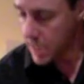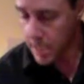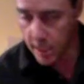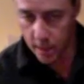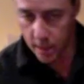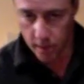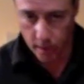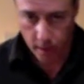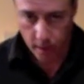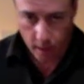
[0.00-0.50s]

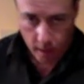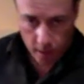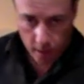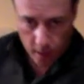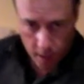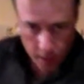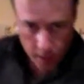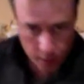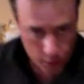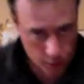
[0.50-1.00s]
You can hit a
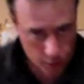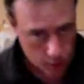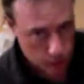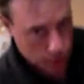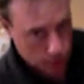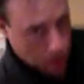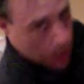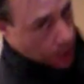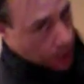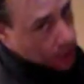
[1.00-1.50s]
lot of
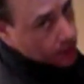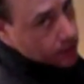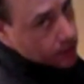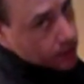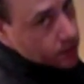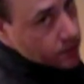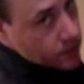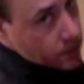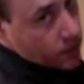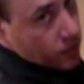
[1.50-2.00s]

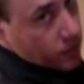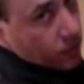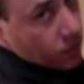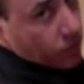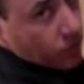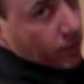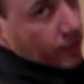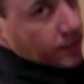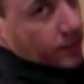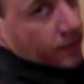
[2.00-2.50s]
shots
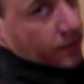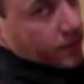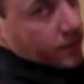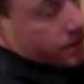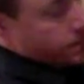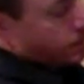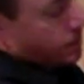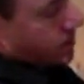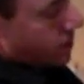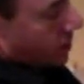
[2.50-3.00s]
right to this
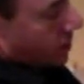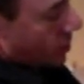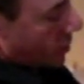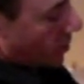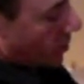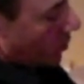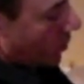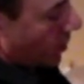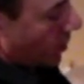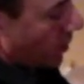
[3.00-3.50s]
position
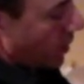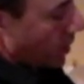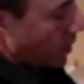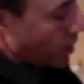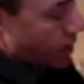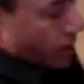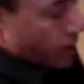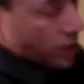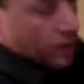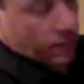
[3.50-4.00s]
where
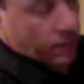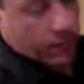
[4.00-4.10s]
you've